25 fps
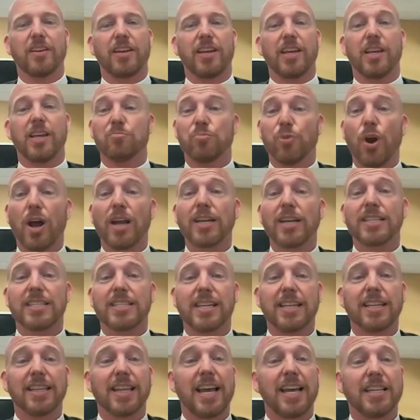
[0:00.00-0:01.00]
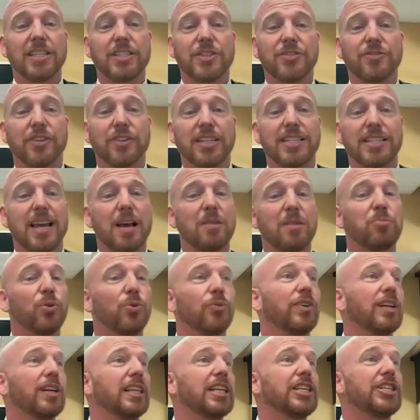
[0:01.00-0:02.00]
In Protestant lands, for example,
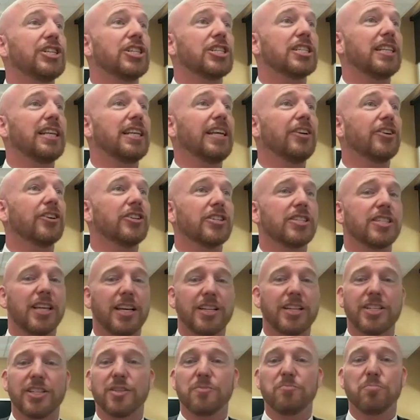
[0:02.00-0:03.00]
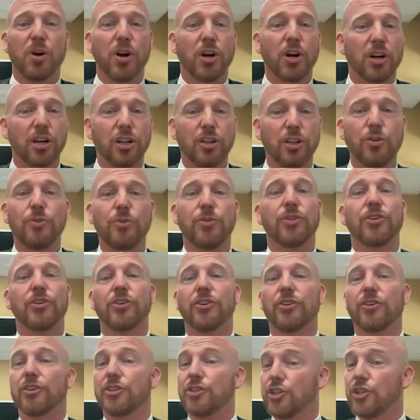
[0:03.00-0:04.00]
religious leaders such as Martin
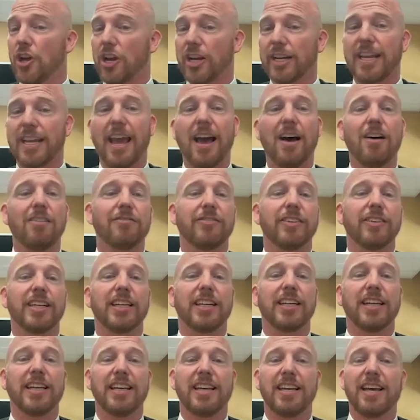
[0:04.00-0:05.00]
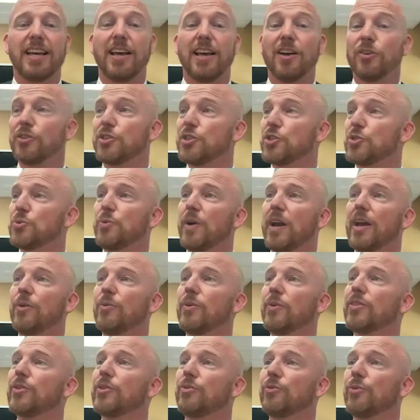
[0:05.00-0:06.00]
Luther or John Calvin held sway
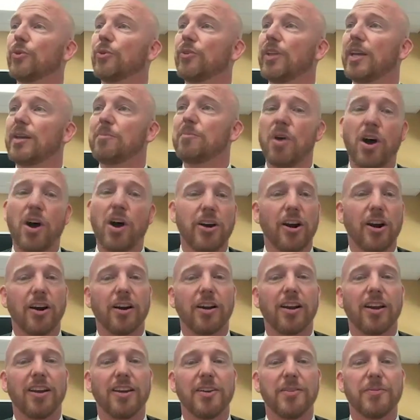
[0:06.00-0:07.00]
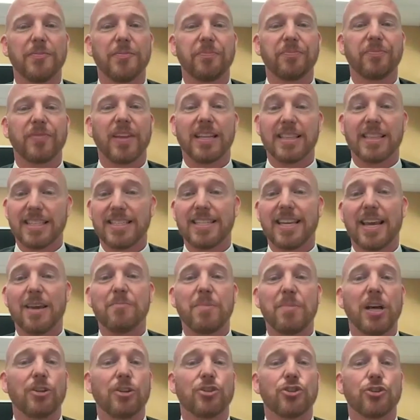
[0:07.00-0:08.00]
with the ruling monarch, and the same
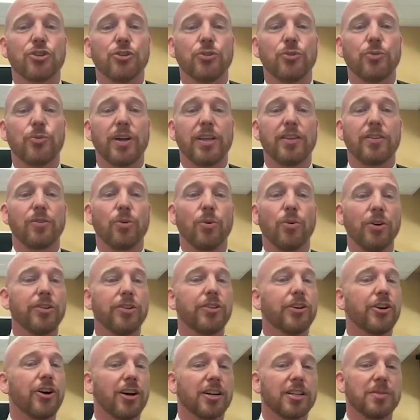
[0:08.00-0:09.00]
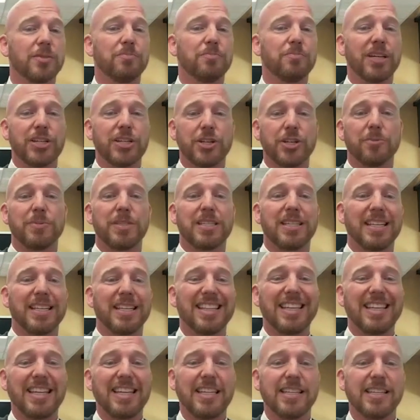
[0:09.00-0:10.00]
held true with Orthodox bishops in
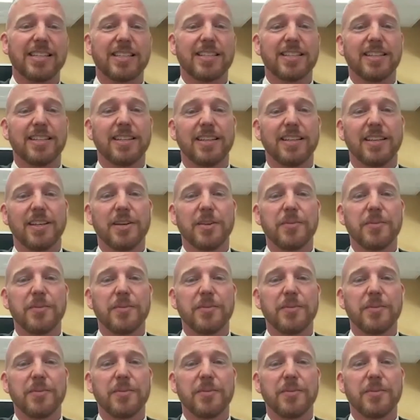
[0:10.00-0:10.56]
the East.